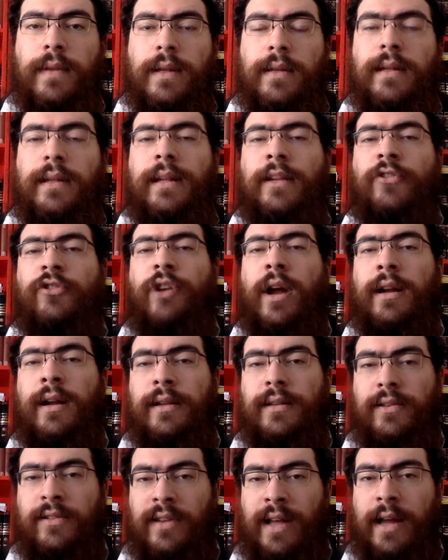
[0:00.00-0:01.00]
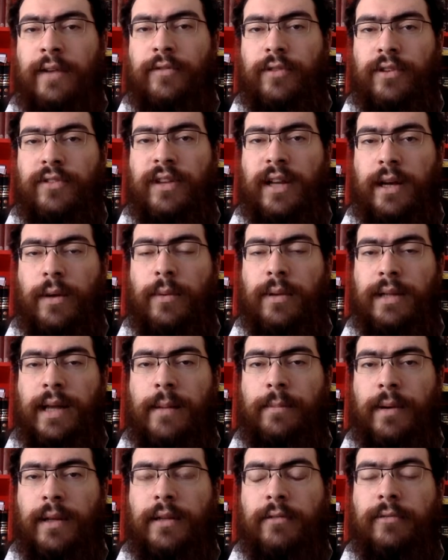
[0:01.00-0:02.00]
Now let's try to understand for a second what
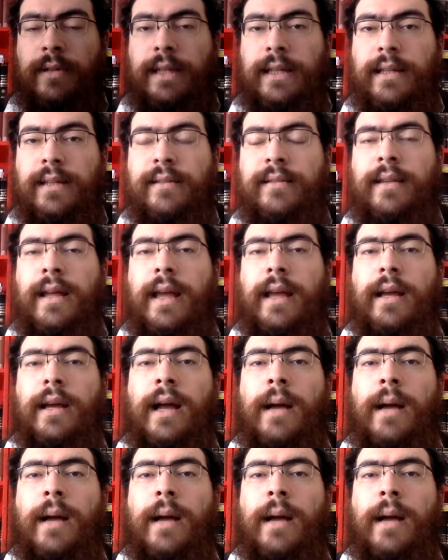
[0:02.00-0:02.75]
Kabbala really is saying.